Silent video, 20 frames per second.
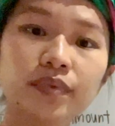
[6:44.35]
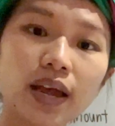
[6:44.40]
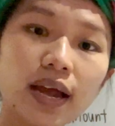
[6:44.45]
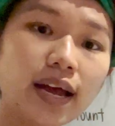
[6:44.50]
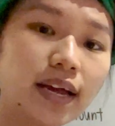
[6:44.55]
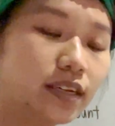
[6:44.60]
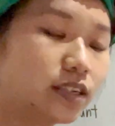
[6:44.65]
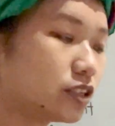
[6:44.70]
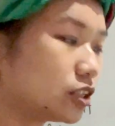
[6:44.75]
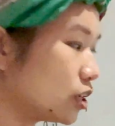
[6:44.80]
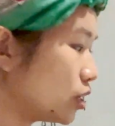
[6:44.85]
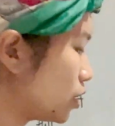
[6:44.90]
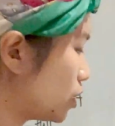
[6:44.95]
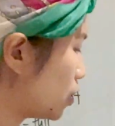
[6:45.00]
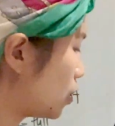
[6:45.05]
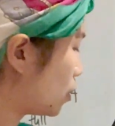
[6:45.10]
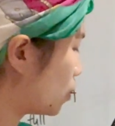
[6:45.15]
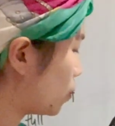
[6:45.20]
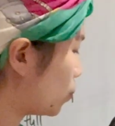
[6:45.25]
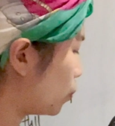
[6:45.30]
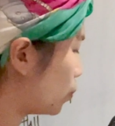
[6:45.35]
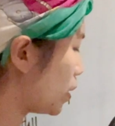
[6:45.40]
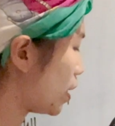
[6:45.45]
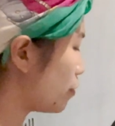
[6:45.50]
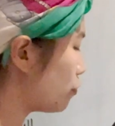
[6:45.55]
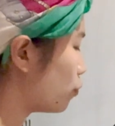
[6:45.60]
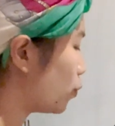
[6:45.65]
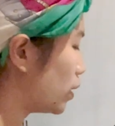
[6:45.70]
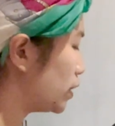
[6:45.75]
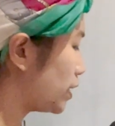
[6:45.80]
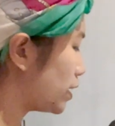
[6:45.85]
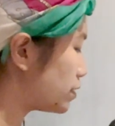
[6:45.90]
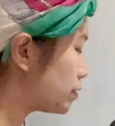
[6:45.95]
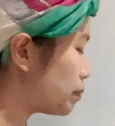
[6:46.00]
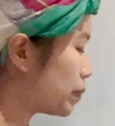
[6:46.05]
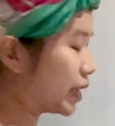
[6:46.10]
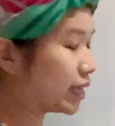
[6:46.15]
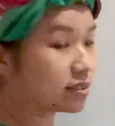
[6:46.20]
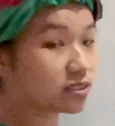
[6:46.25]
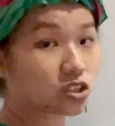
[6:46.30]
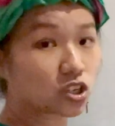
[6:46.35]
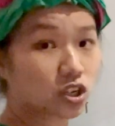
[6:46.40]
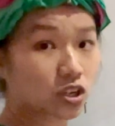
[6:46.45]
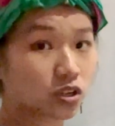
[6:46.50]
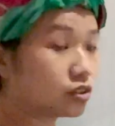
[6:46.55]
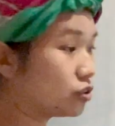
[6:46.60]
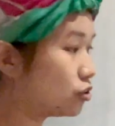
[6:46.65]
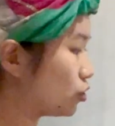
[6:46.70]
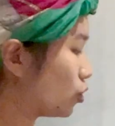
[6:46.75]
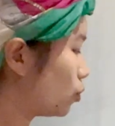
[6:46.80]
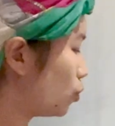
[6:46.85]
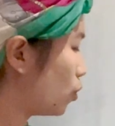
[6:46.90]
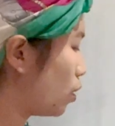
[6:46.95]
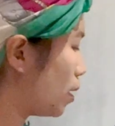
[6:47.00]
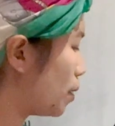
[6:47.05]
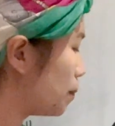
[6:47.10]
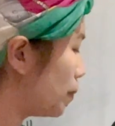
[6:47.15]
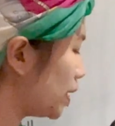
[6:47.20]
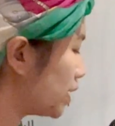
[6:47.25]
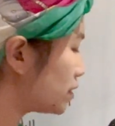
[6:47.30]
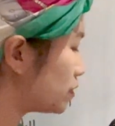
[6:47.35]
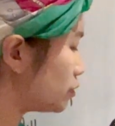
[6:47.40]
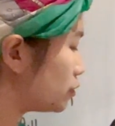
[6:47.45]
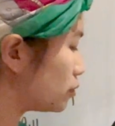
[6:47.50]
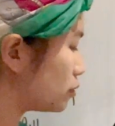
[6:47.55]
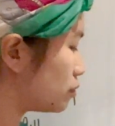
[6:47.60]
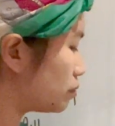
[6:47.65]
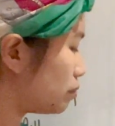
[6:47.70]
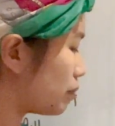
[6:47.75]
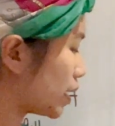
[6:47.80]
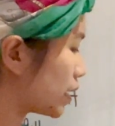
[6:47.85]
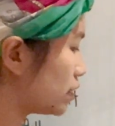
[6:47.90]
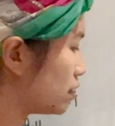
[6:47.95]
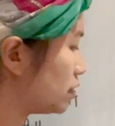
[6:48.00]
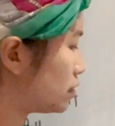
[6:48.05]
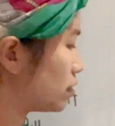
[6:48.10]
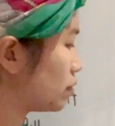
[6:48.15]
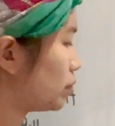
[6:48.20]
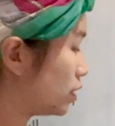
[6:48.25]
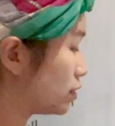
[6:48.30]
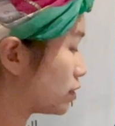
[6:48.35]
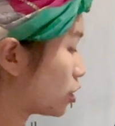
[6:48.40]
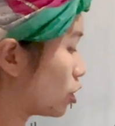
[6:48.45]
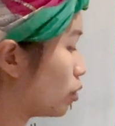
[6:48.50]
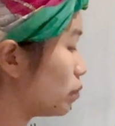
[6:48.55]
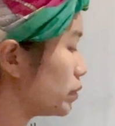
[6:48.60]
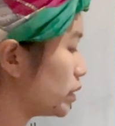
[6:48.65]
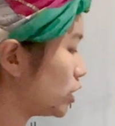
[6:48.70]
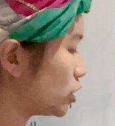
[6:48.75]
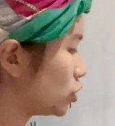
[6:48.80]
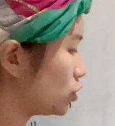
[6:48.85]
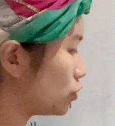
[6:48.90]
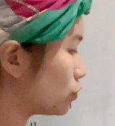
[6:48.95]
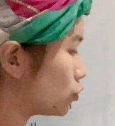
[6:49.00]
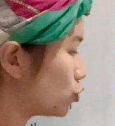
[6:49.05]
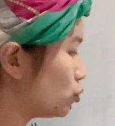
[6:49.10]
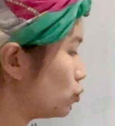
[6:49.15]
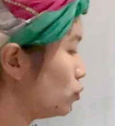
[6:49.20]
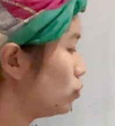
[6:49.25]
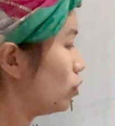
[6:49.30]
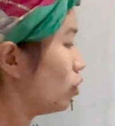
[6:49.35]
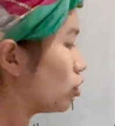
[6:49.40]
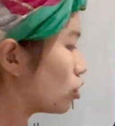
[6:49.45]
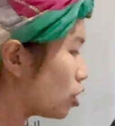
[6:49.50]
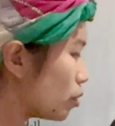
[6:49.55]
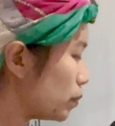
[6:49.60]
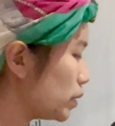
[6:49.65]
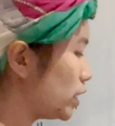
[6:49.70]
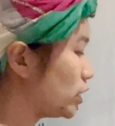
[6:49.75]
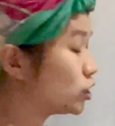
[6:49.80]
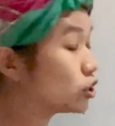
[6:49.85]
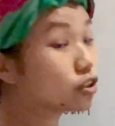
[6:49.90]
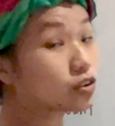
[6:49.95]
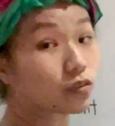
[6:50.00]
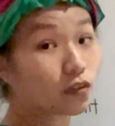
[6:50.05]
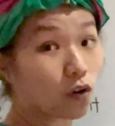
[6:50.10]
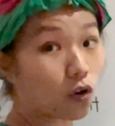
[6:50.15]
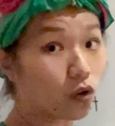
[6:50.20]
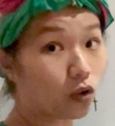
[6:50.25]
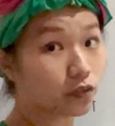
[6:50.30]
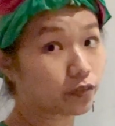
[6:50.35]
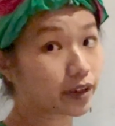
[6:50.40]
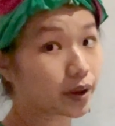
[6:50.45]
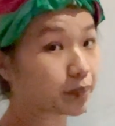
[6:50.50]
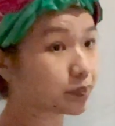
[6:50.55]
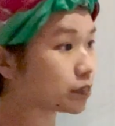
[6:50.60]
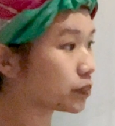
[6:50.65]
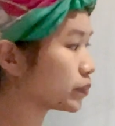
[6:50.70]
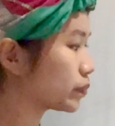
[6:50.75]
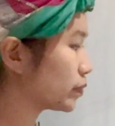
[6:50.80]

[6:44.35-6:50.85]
And we have one that's mixed. So a mixed mechanism is a combination of two or combination of all of them.